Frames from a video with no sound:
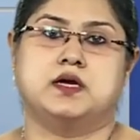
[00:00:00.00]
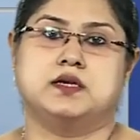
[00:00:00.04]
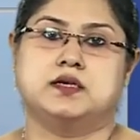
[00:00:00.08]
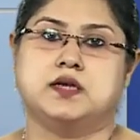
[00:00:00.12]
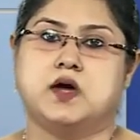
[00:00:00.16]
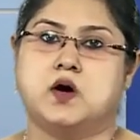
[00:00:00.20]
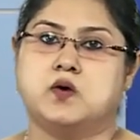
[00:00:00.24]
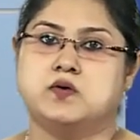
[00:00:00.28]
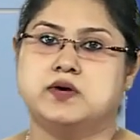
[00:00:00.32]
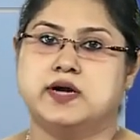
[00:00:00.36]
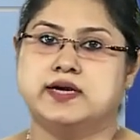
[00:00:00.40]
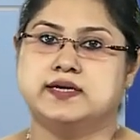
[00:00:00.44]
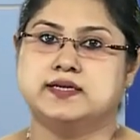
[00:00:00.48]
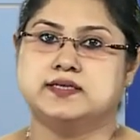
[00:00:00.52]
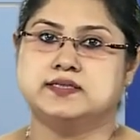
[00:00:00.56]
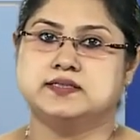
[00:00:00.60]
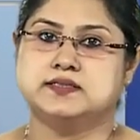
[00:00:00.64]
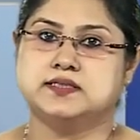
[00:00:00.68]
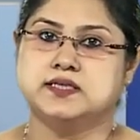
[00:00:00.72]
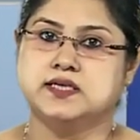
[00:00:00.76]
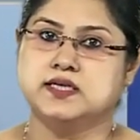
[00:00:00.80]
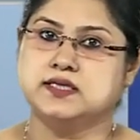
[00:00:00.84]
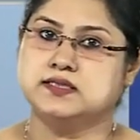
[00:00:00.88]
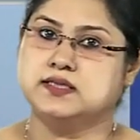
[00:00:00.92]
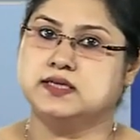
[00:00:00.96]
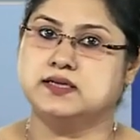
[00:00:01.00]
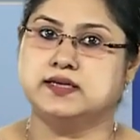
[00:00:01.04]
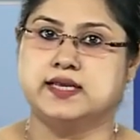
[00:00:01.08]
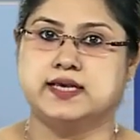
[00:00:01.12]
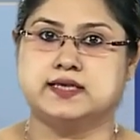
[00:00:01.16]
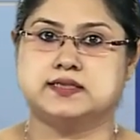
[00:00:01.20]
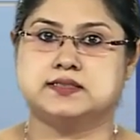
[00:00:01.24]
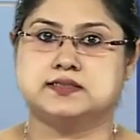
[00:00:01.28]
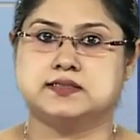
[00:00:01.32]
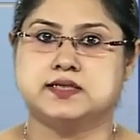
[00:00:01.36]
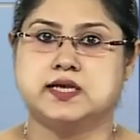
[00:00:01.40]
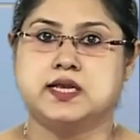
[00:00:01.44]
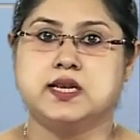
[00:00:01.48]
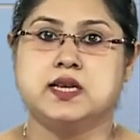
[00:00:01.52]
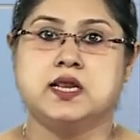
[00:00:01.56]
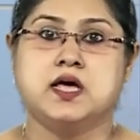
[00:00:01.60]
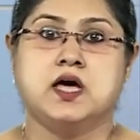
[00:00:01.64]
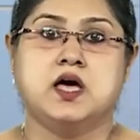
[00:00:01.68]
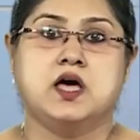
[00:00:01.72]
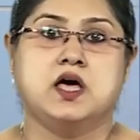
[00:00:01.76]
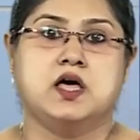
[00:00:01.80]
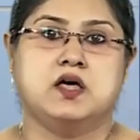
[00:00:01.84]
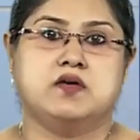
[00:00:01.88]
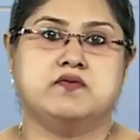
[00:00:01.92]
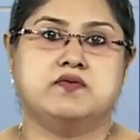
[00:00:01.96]
Now, let us see the next skill
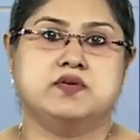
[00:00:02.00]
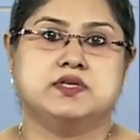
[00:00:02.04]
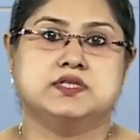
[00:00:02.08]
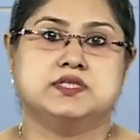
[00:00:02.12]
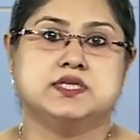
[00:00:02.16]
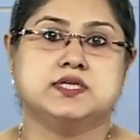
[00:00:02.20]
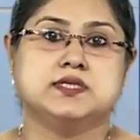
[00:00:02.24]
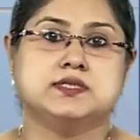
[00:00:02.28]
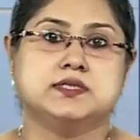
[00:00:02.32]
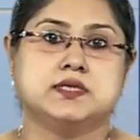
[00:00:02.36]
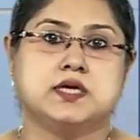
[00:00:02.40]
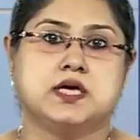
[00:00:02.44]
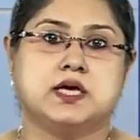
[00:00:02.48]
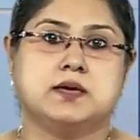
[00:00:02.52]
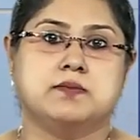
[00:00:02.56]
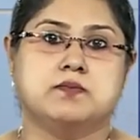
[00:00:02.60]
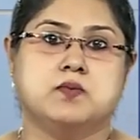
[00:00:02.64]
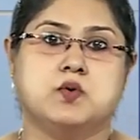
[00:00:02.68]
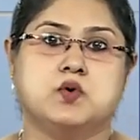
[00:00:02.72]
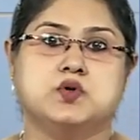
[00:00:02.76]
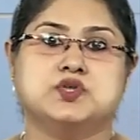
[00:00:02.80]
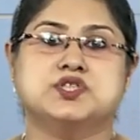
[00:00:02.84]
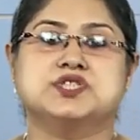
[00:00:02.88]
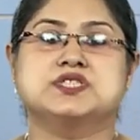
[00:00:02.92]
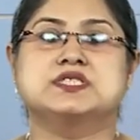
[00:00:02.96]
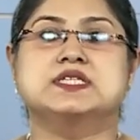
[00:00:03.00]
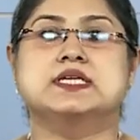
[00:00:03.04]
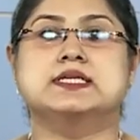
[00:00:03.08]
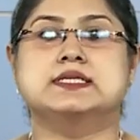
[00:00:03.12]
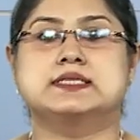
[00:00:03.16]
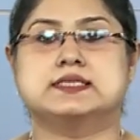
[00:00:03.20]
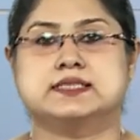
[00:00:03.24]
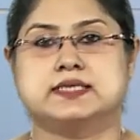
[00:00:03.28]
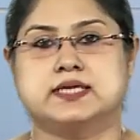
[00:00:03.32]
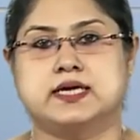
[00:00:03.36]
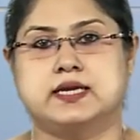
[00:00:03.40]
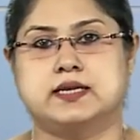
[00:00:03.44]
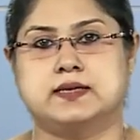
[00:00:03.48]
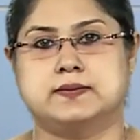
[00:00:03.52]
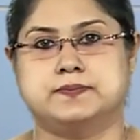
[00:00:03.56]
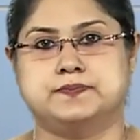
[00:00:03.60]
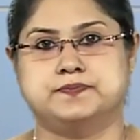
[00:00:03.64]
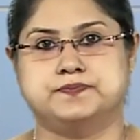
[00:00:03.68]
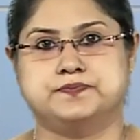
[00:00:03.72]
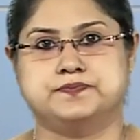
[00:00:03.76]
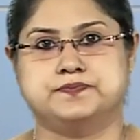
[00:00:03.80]
which is emotional skill.